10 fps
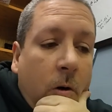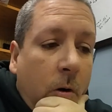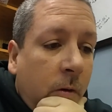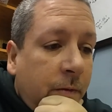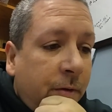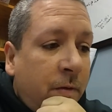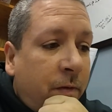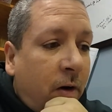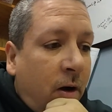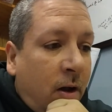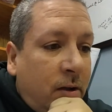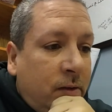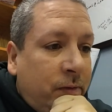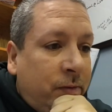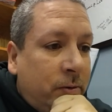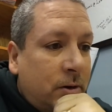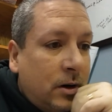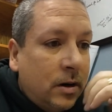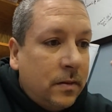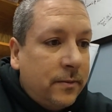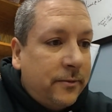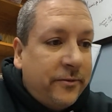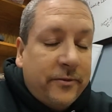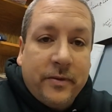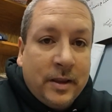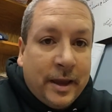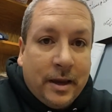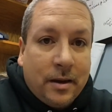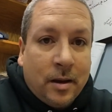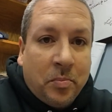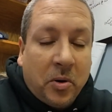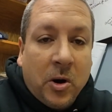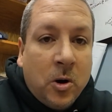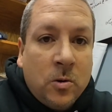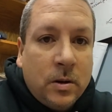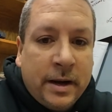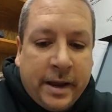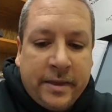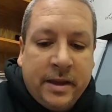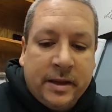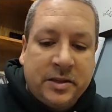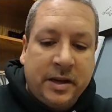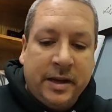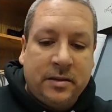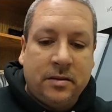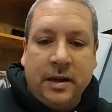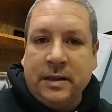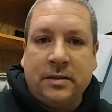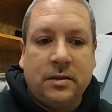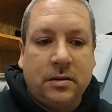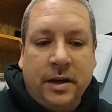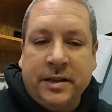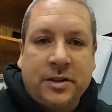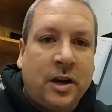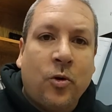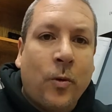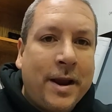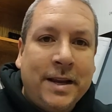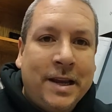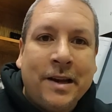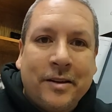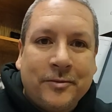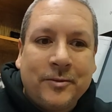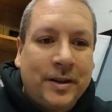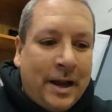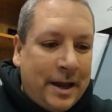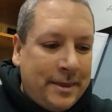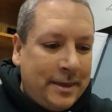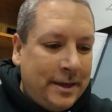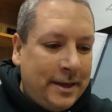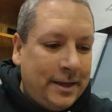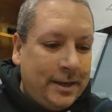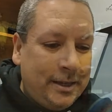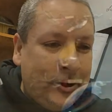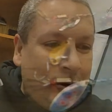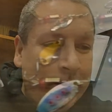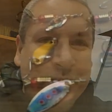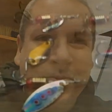Overall, for like a pro, and I think it's a great gift. I think it's